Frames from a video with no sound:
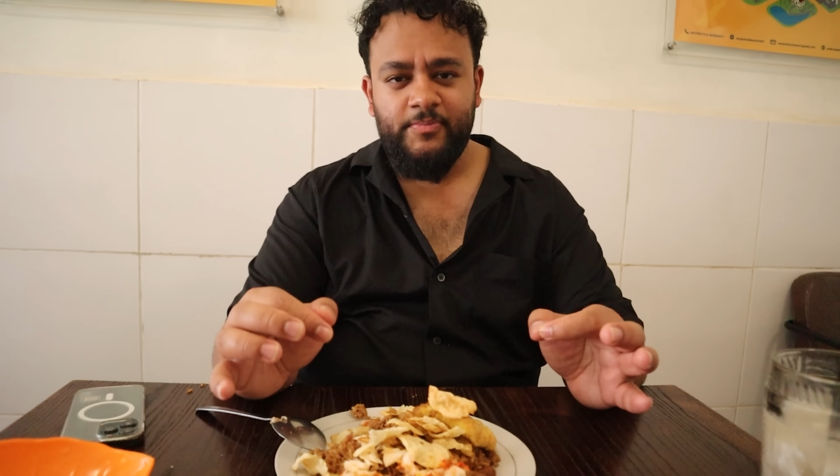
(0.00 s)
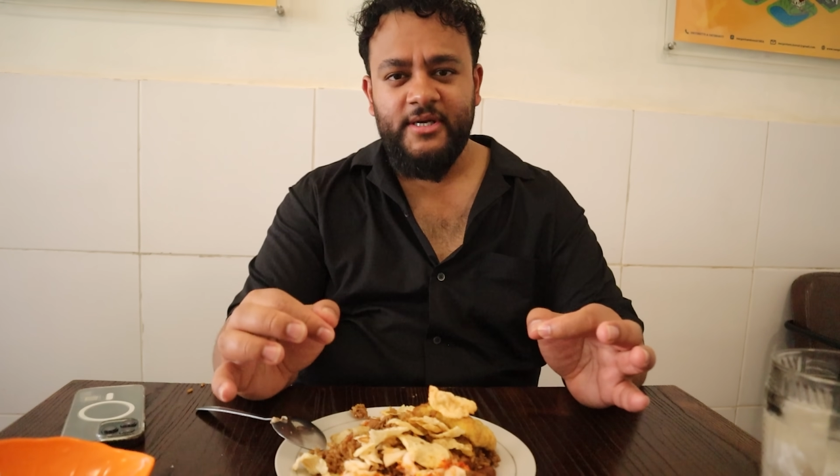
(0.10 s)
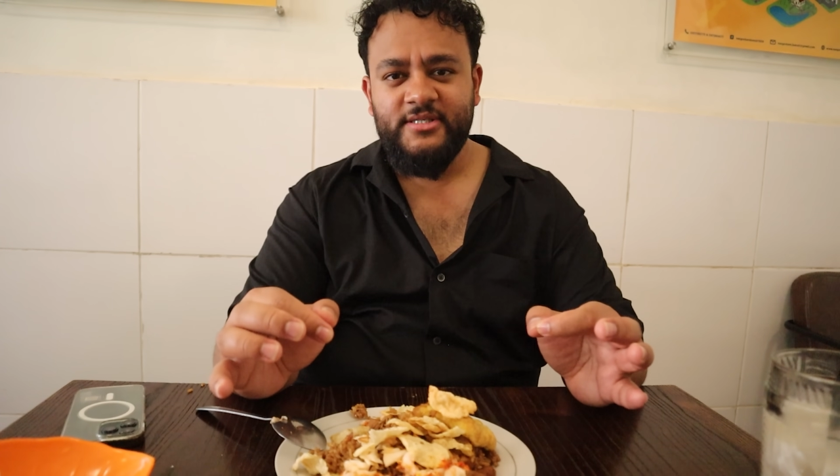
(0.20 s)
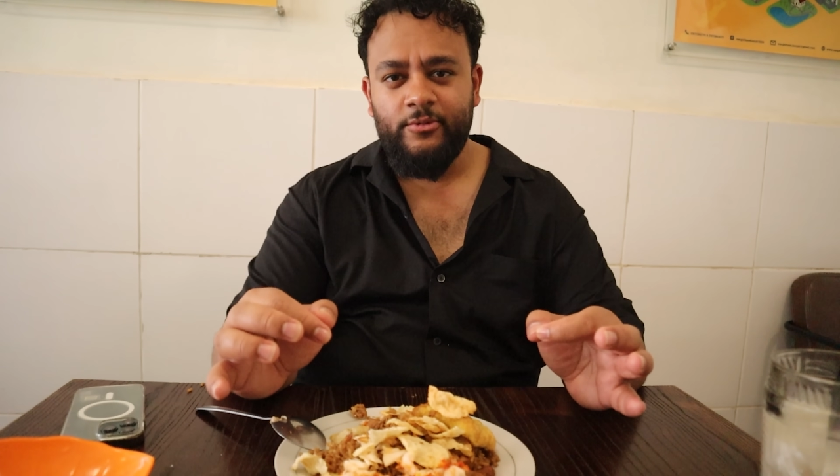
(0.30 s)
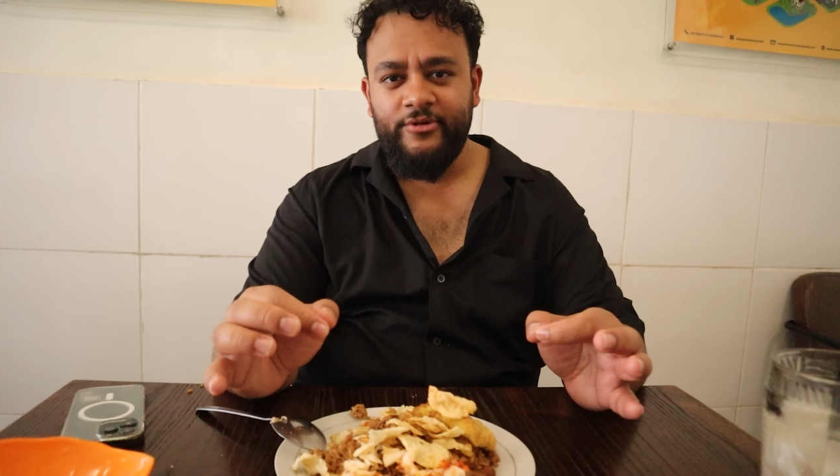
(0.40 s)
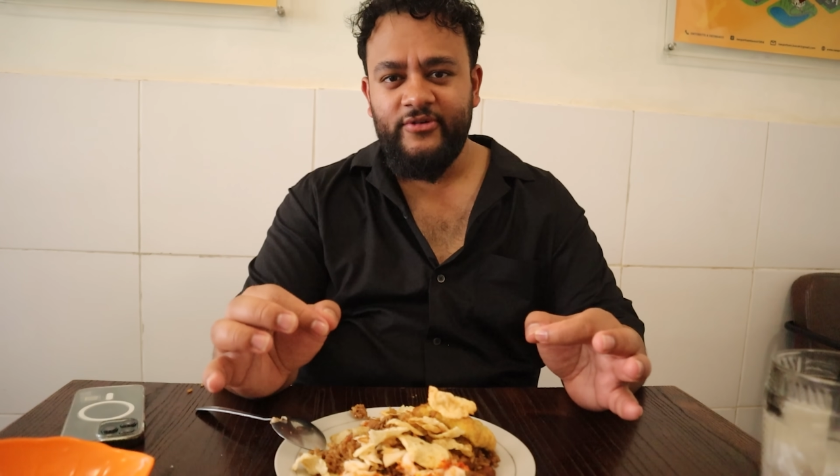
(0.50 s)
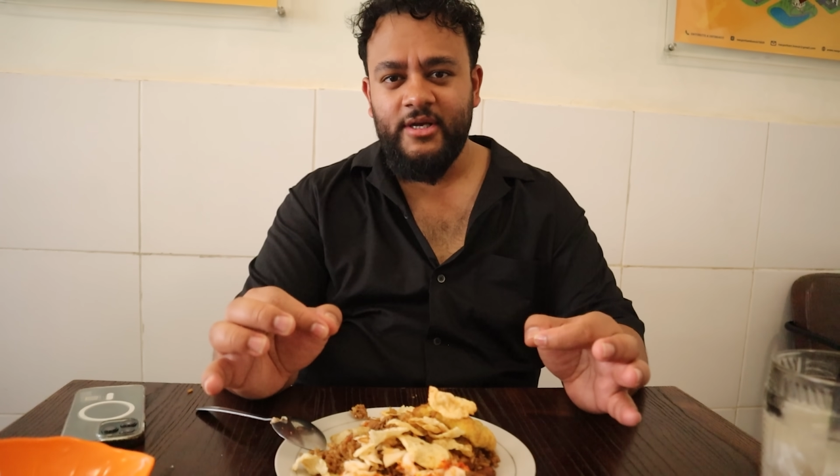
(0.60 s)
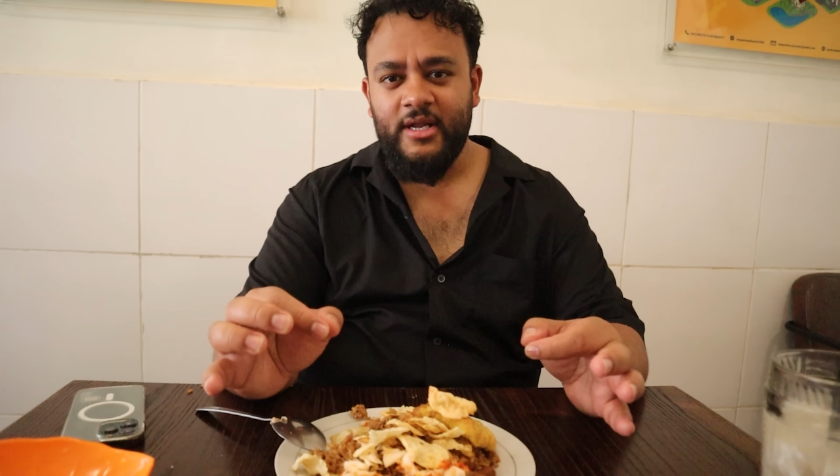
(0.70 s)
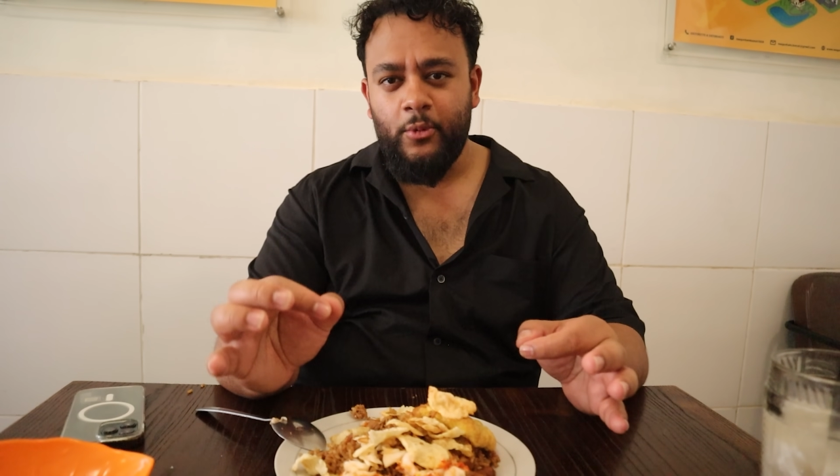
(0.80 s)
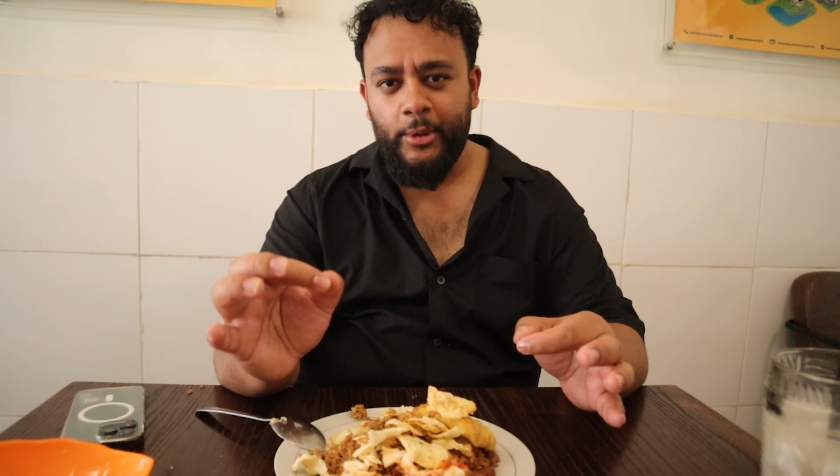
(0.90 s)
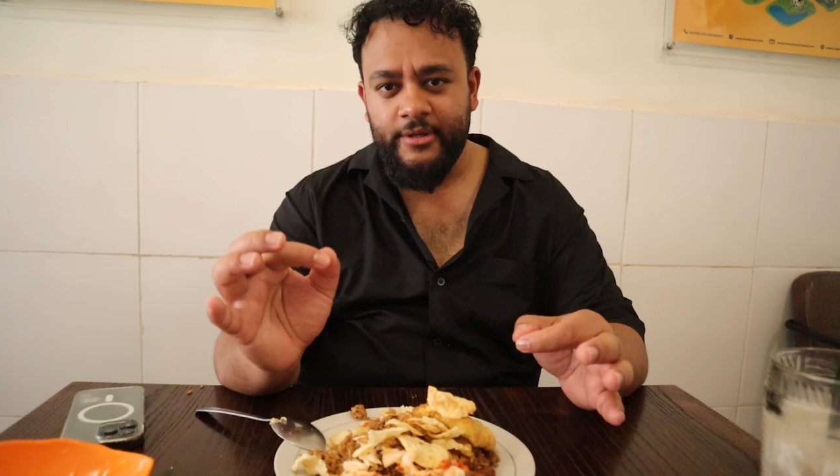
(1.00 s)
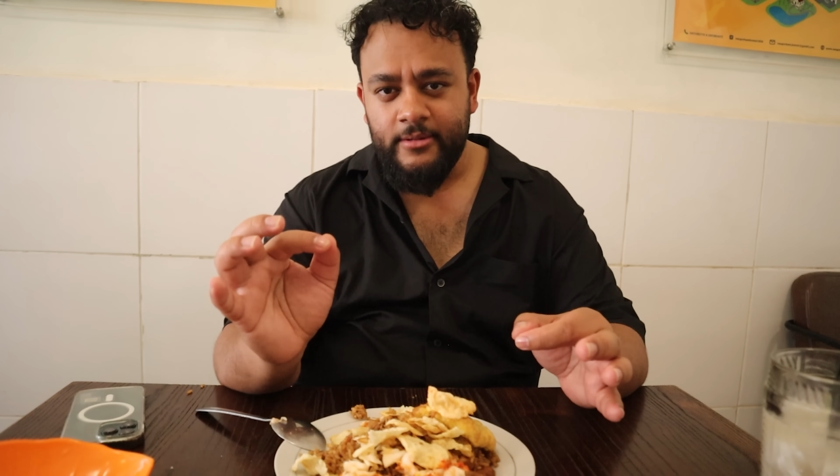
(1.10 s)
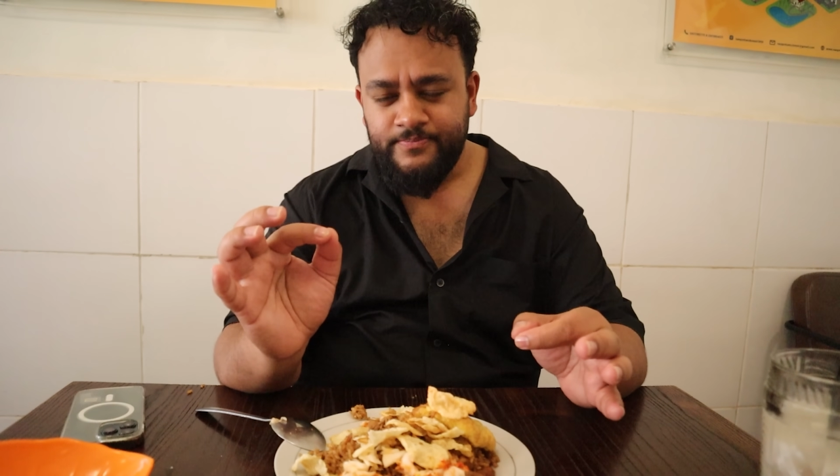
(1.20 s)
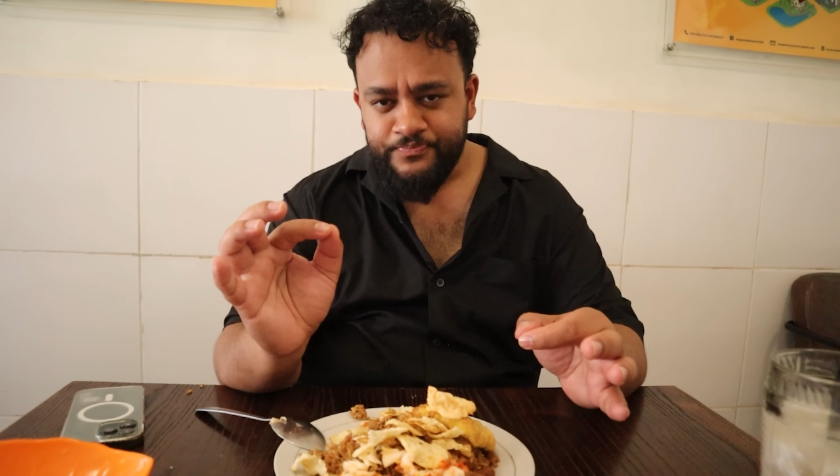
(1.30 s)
place that we've eaten at where the